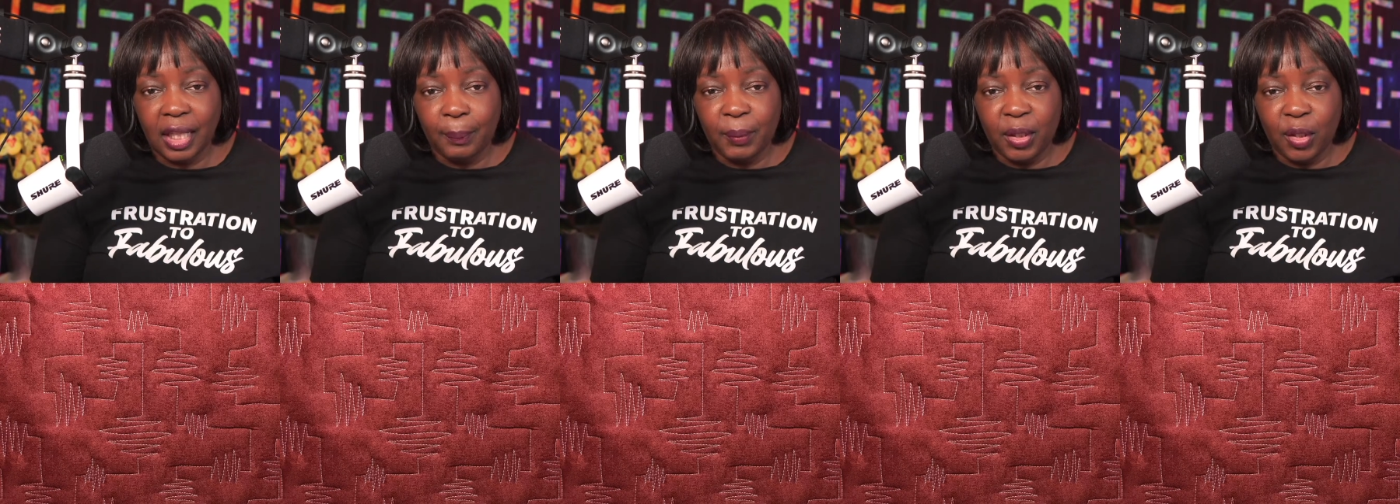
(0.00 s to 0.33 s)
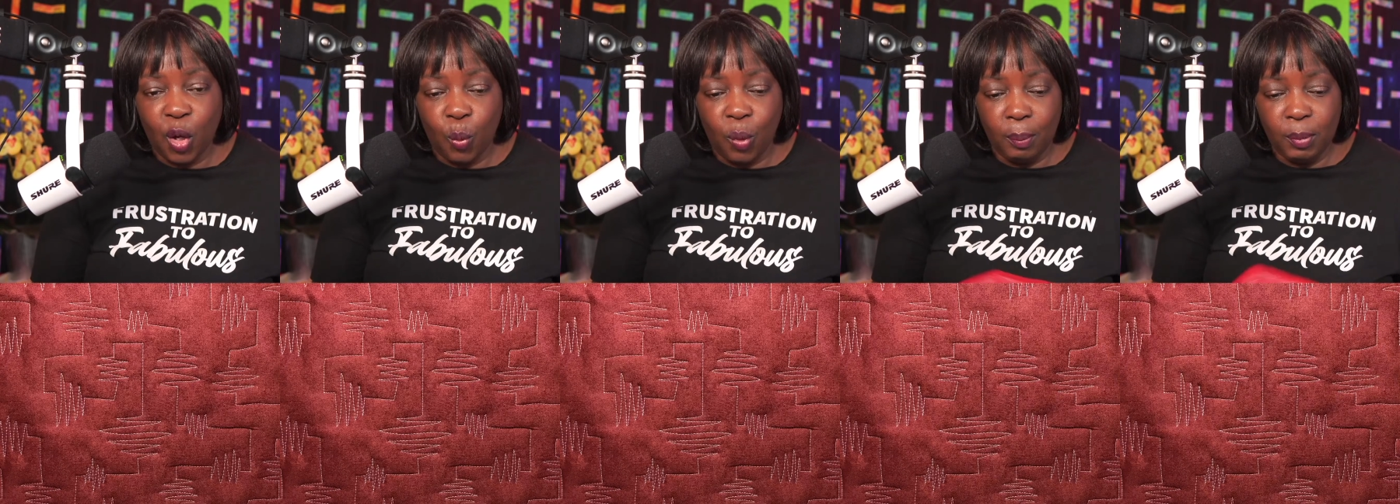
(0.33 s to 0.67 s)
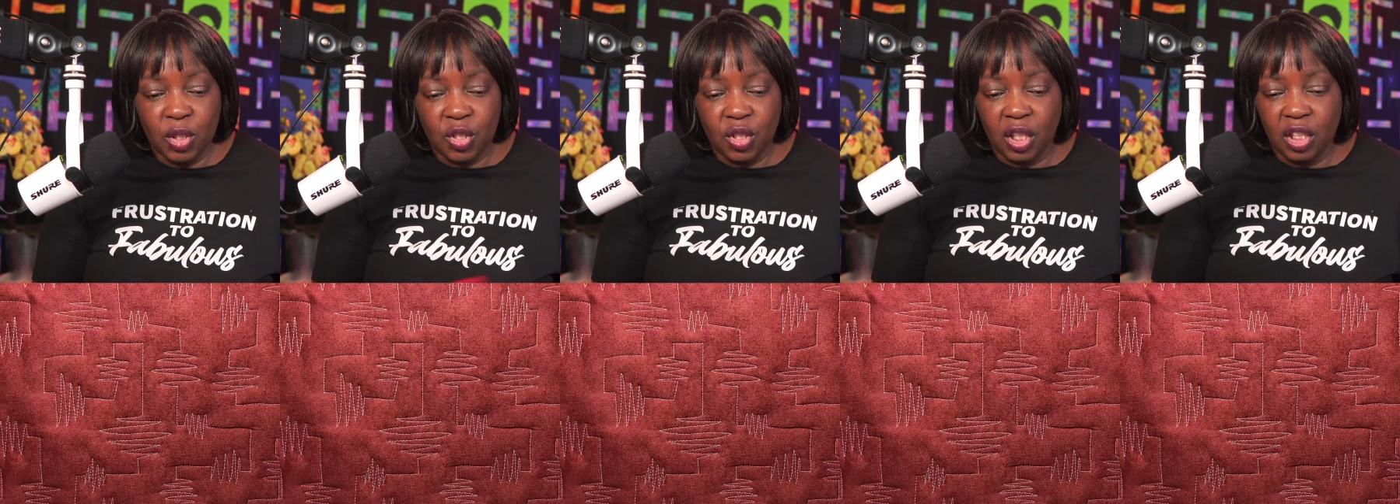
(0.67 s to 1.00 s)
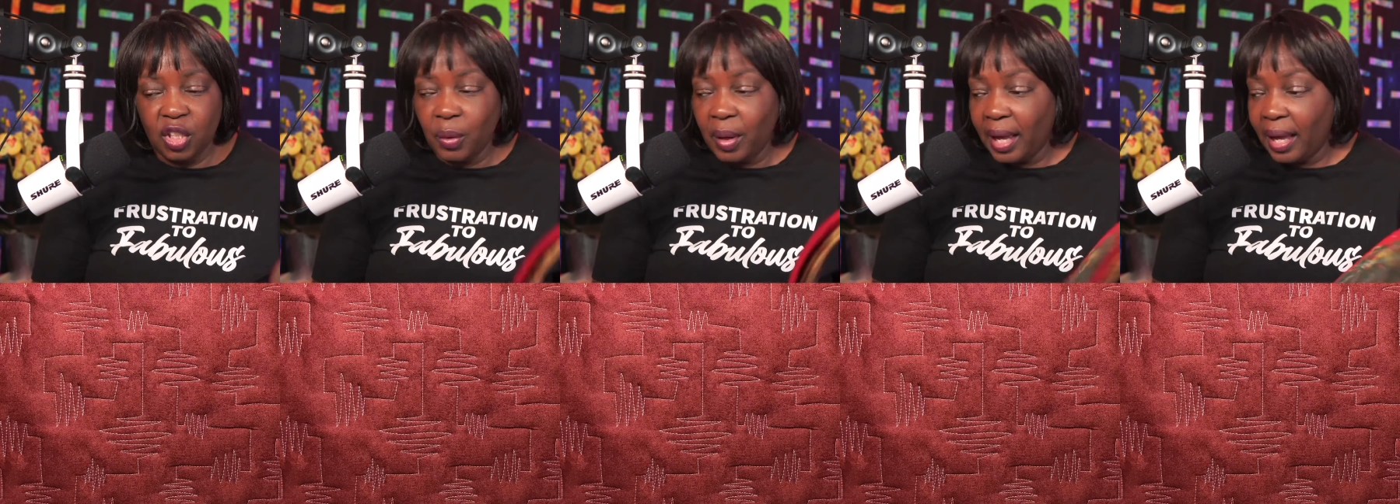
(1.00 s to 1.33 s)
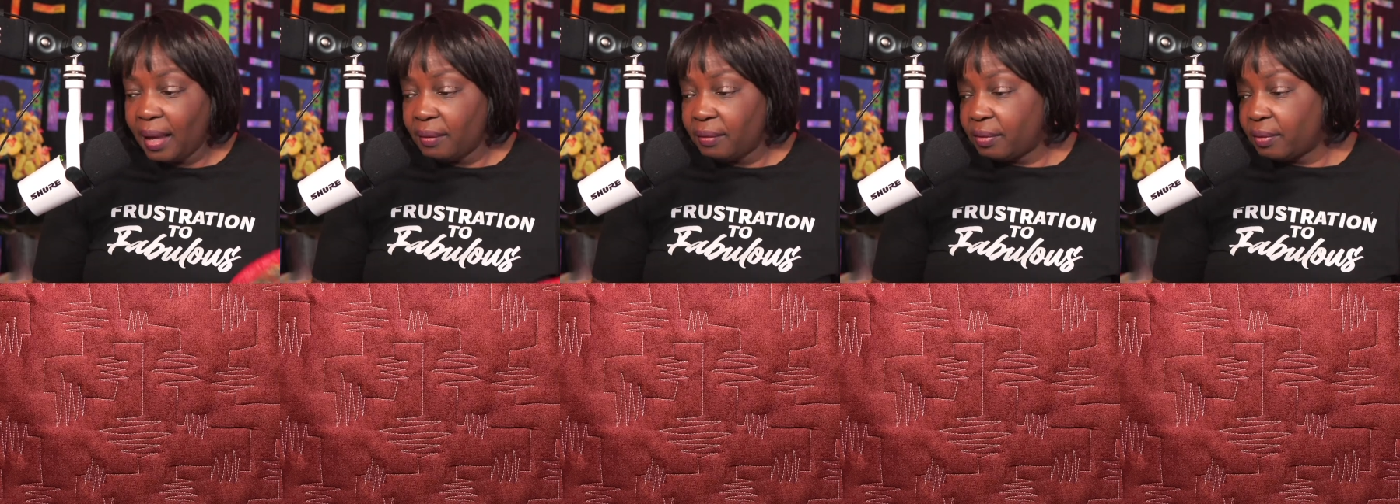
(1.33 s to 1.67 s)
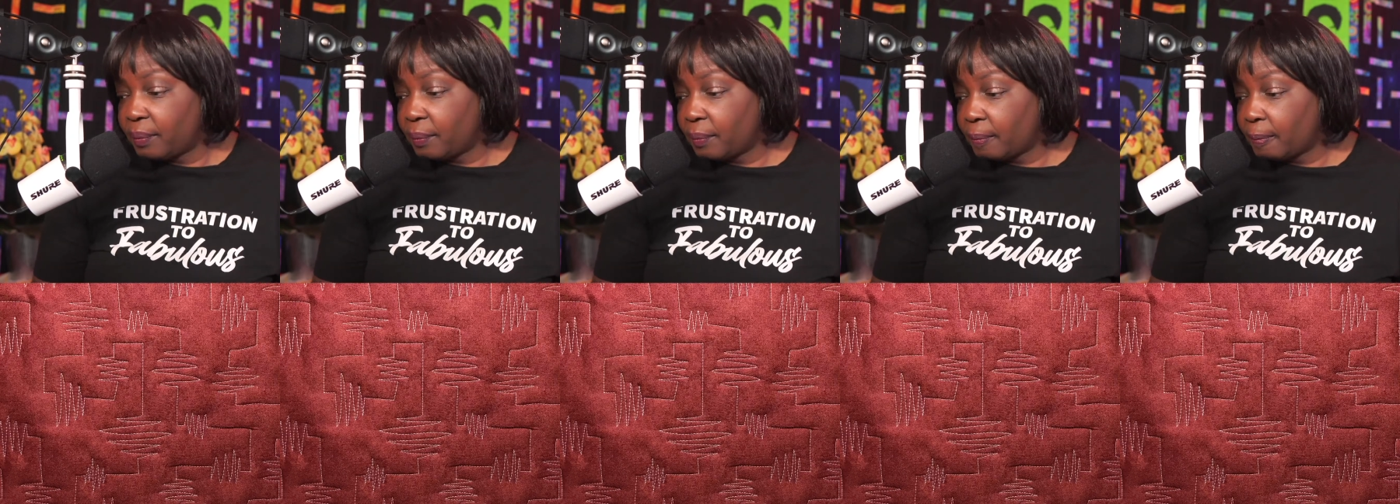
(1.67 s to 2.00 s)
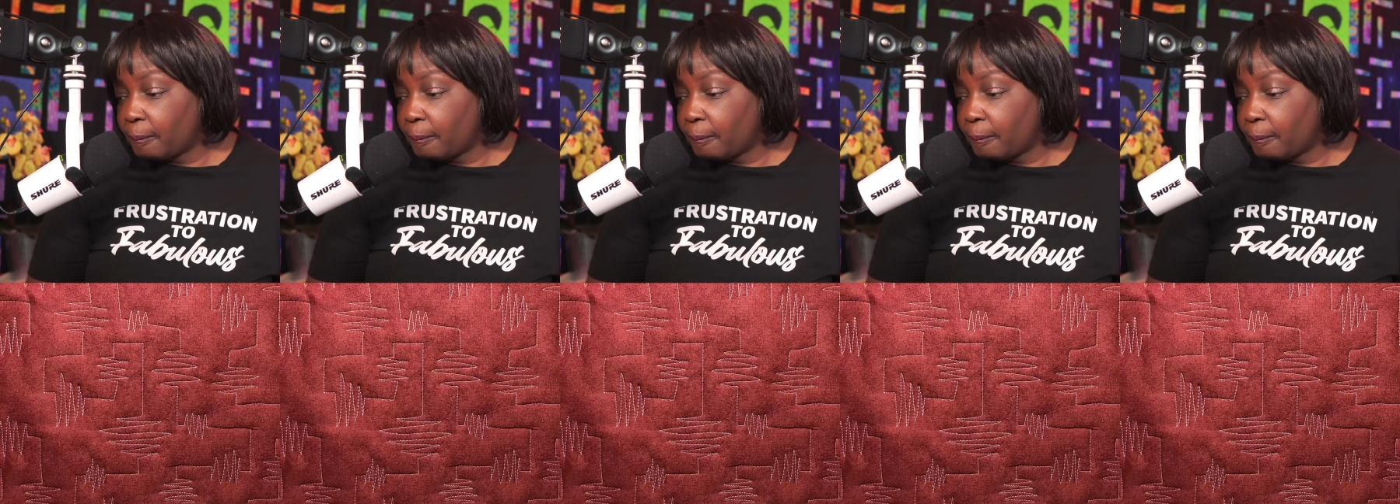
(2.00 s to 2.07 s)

Let me know what machine you have.